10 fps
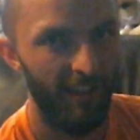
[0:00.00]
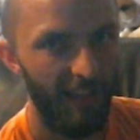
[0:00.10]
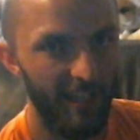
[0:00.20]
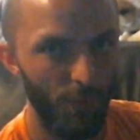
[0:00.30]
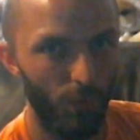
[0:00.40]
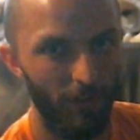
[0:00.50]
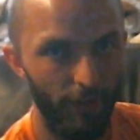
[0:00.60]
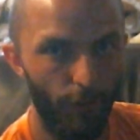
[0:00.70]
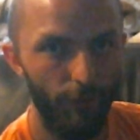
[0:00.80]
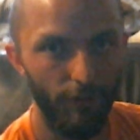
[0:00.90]
over $1
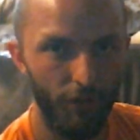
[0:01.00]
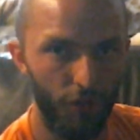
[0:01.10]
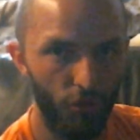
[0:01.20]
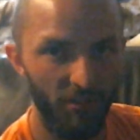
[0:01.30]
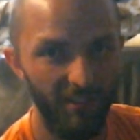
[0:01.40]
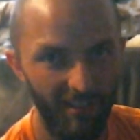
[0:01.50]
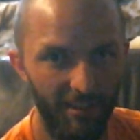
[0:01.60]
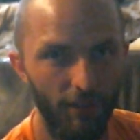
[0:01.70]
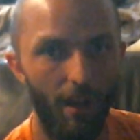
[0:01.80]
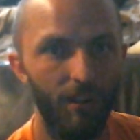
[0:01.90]
trillion
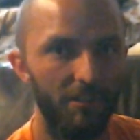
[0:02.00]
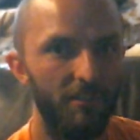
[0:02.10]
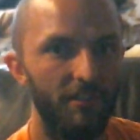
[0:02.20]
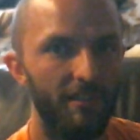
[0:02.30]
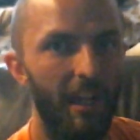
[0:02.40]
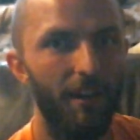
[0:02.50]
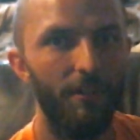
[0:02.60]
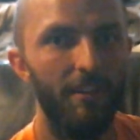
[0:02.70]
now. $1